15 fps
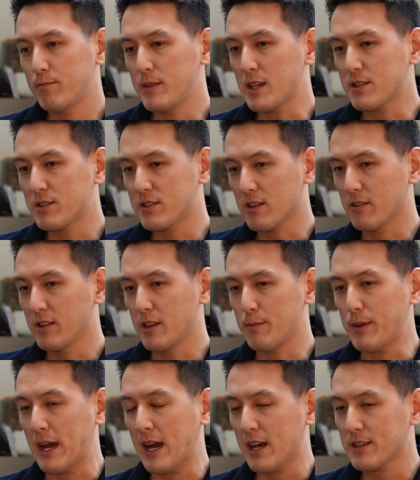necessarily in the
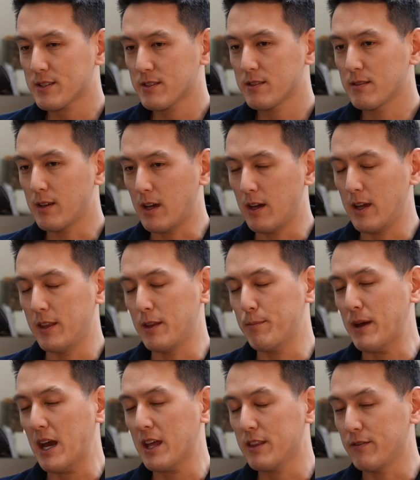past uh, in the
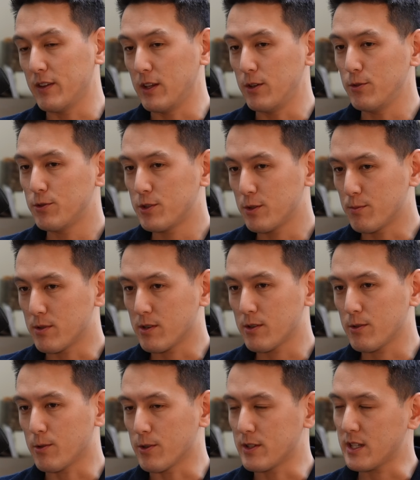path of a
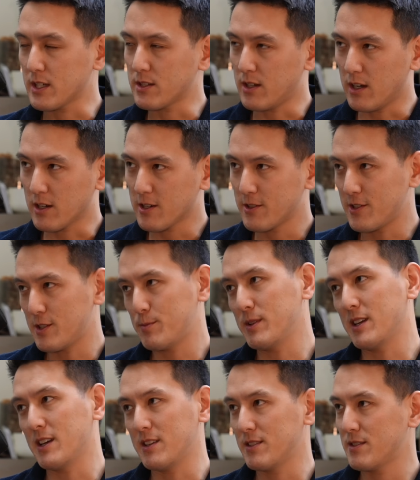YouTuber or TikToker just
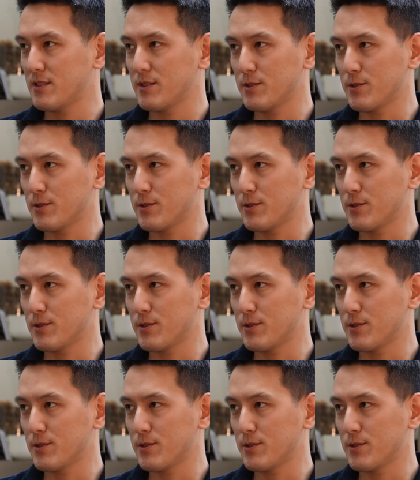because